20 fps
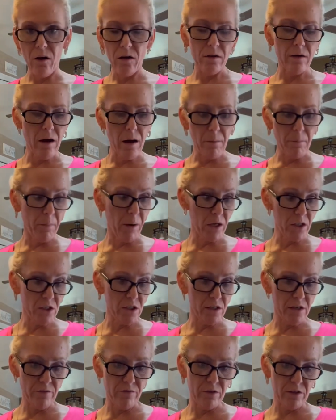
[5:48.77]
a bunch
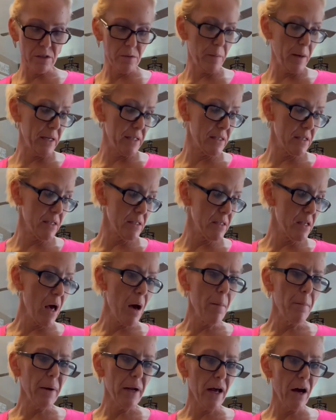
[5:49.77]
of different spices.
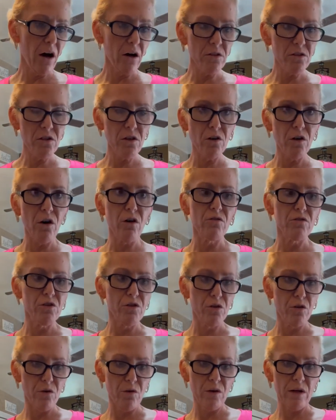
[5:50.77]
But I also go
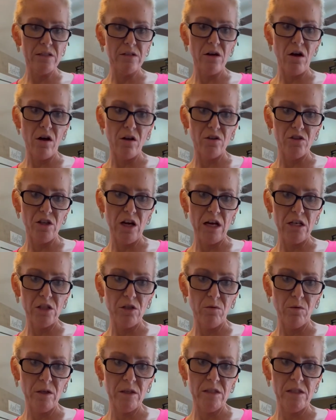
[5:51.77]
to, it's called
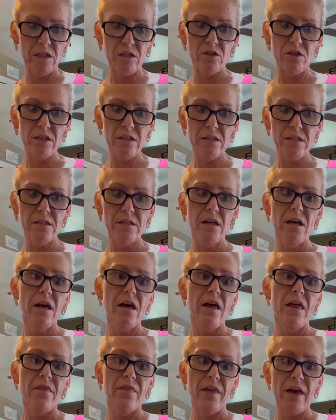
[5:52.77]
Joshua Citrus.
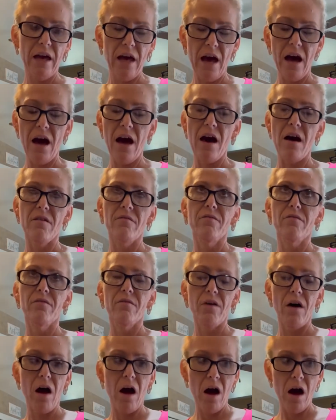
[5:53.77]
They have
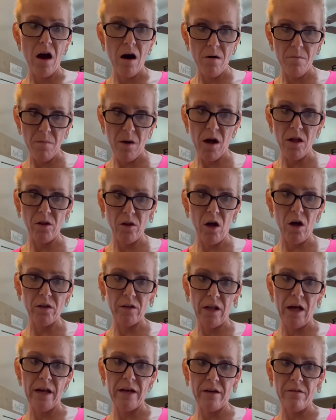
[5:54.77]
a long
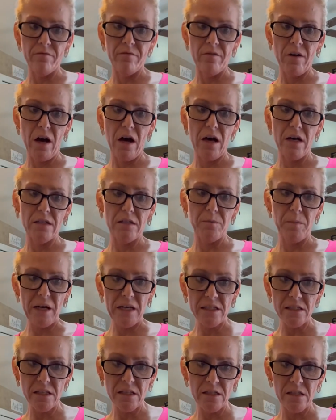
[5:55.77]
line of
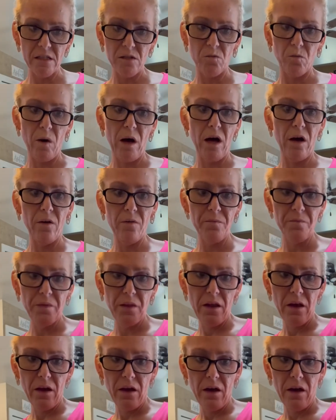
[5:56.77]
spices as well.
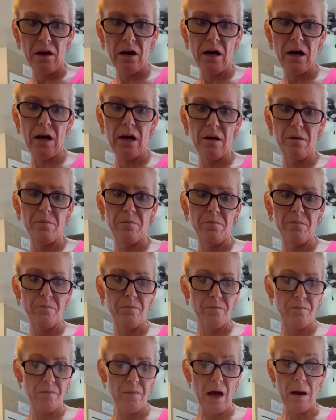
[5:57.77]

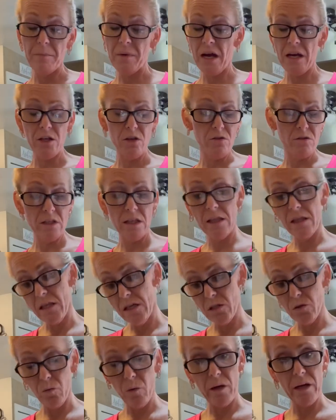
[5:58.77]
I'm not using
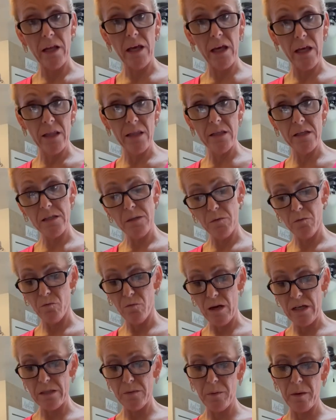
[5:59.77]
this one in this
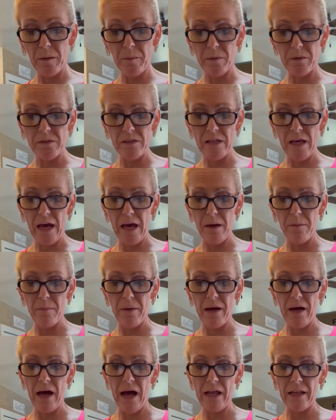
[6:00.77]
recipe per se,
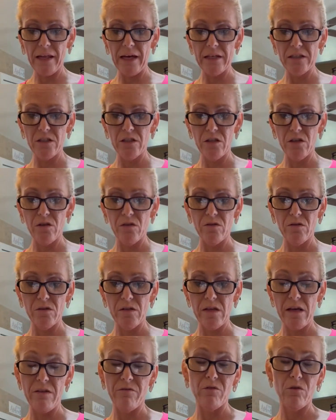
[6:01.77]
but I like to use,
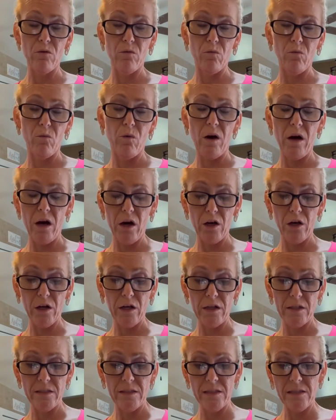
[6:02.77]
if you want a
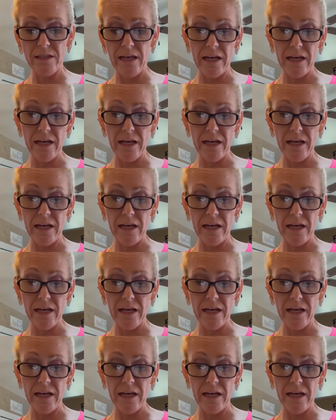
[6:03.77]
good steak